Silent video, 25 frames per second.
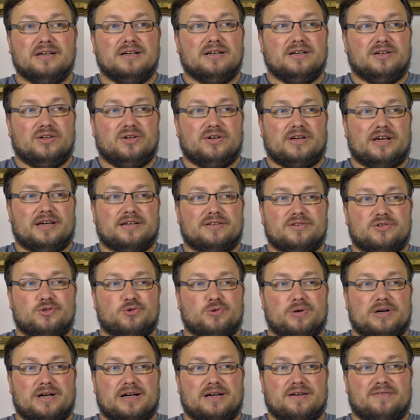You can
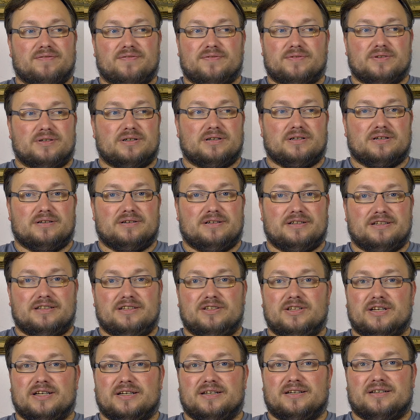drive
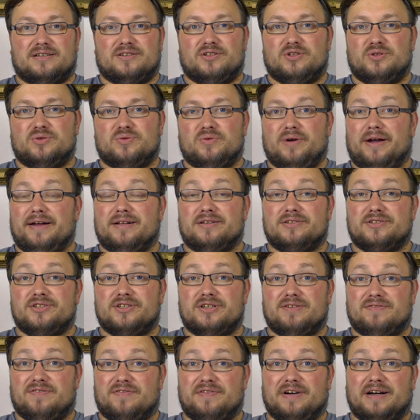the new
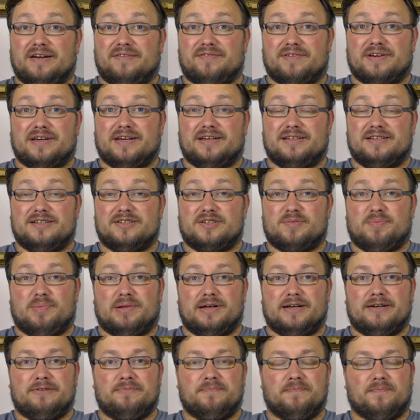LG 5K
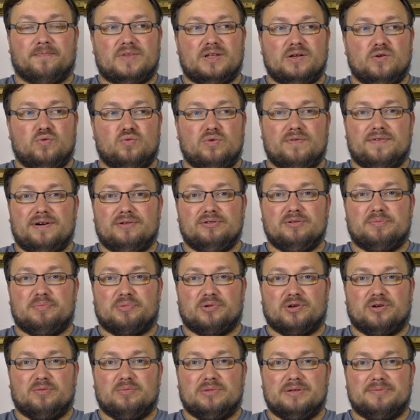display without a
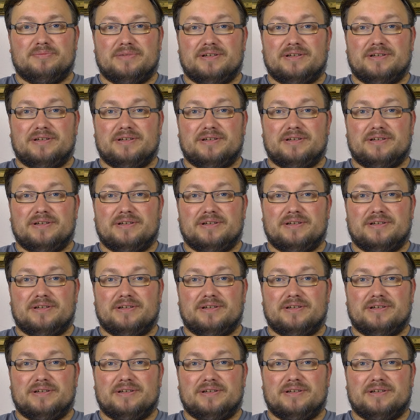problem.